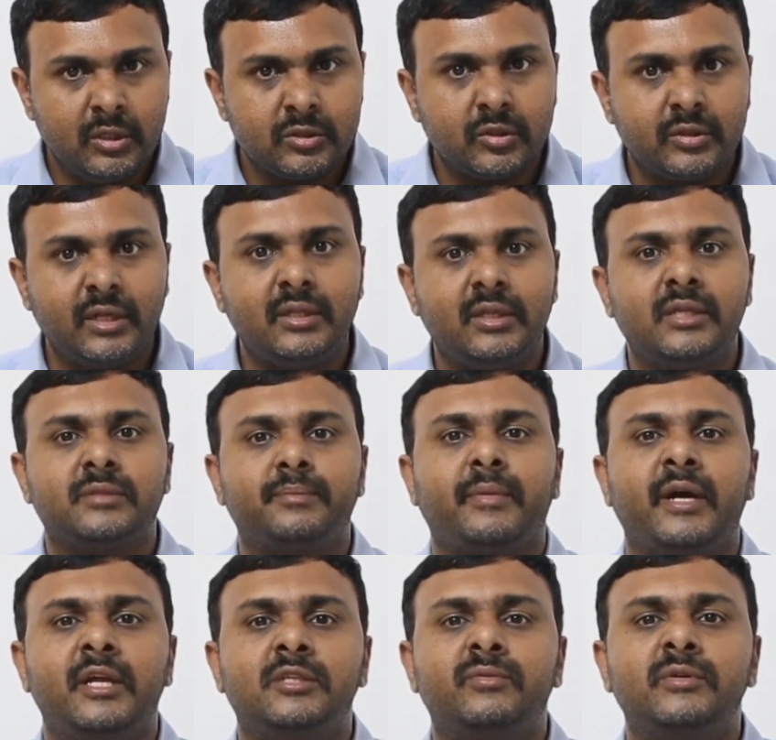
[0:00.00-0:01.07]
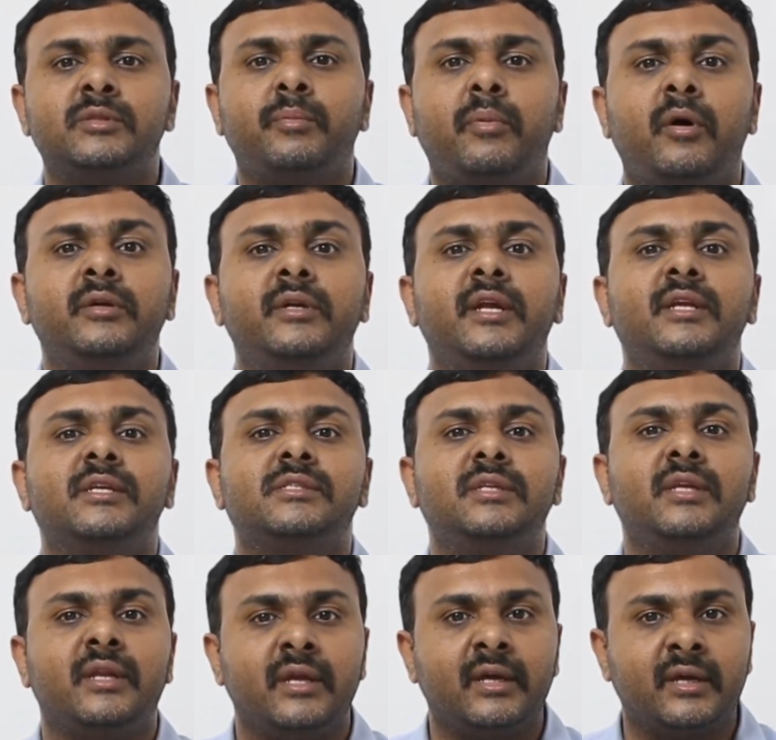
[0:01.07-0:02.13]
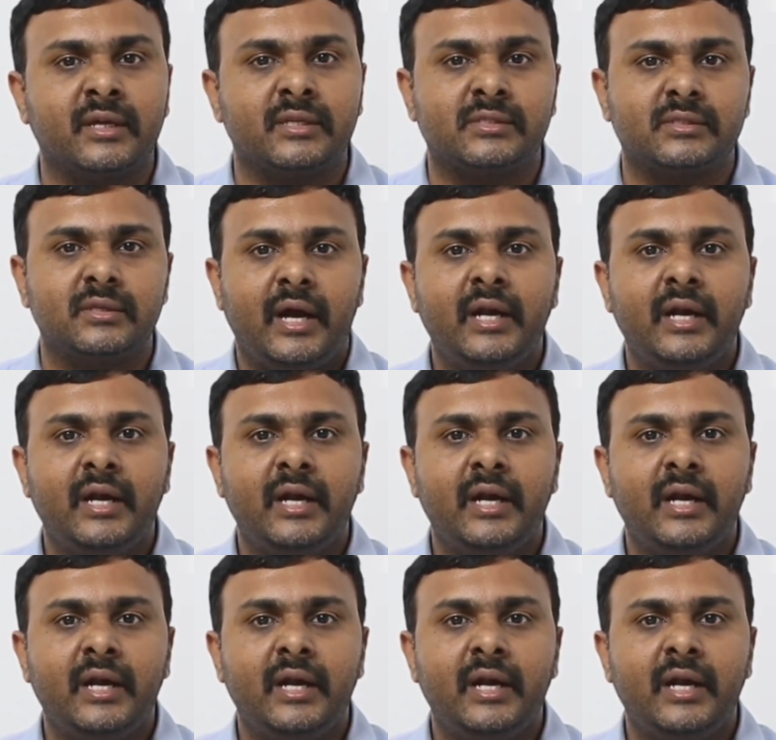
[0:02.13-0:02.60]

so that these piles will spontaneously regress,